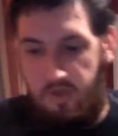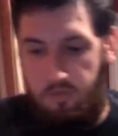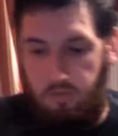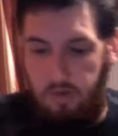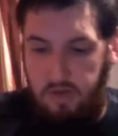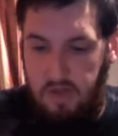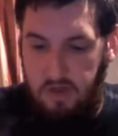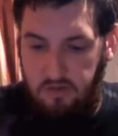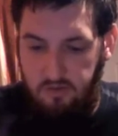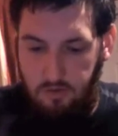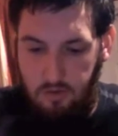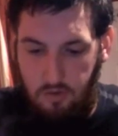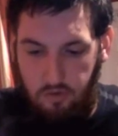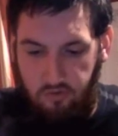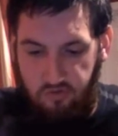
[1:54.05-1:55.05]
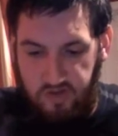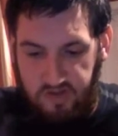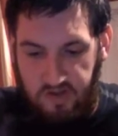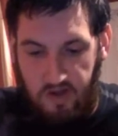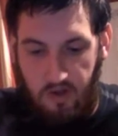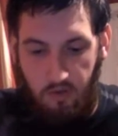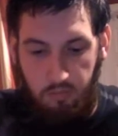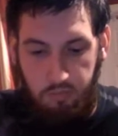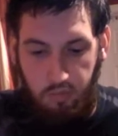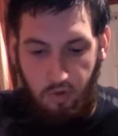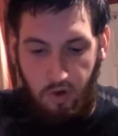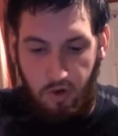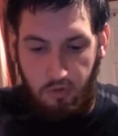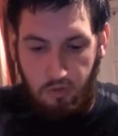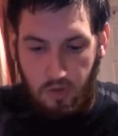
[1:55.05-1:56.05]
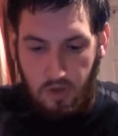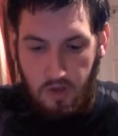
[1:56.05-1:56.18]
application called G-Dial Pro.